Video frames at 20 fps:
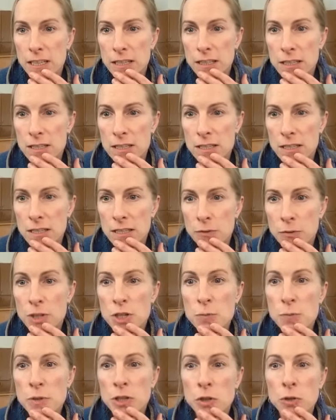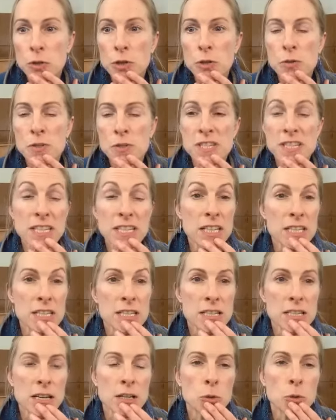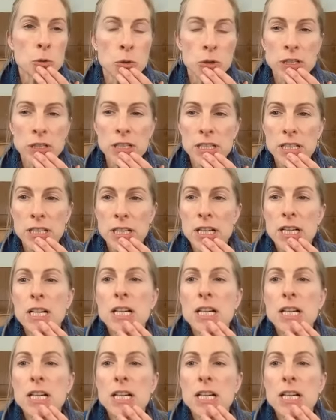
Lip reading: Let's see, richmondgrowseeds.org. Yeah.